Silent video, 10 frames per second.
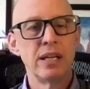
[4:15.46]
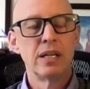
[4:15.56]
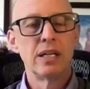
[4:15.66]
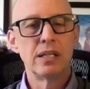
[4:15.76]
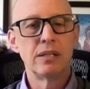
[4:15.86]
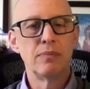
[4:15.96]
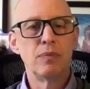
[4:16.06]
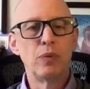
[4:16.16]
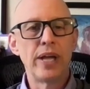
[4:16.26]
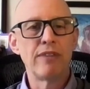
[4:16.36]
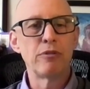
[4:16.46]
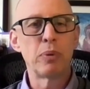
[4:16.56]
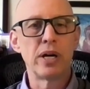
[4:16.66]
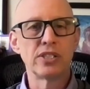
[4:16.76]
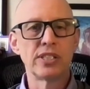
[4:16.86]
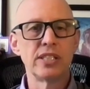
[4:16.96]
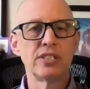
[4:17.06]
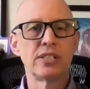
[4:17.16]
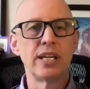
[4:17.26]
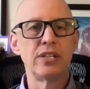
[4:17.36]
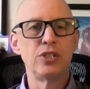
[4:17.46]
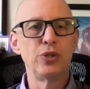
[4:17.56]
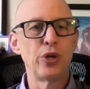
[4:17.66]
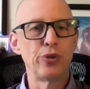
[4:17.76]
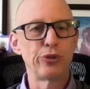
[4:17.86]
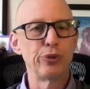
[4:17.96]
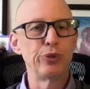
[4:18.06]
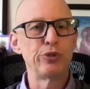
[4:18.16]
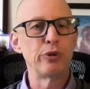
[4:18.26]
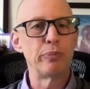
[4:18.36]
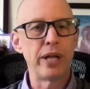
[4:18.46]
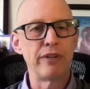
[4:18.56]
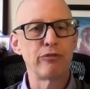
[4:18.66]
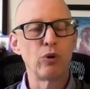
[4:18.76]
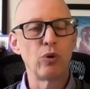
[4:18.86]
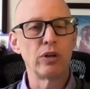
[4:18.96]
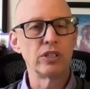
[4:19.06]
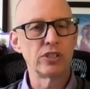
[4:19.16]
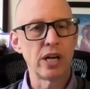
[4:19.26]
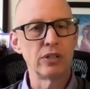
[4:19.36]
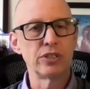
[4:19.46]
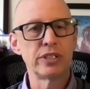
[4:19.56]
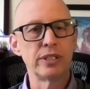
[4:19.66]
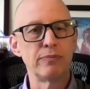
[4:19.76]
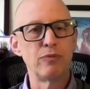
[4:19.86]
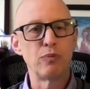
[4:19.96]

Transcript: Um, we have a process that you go through to apply for a scholarship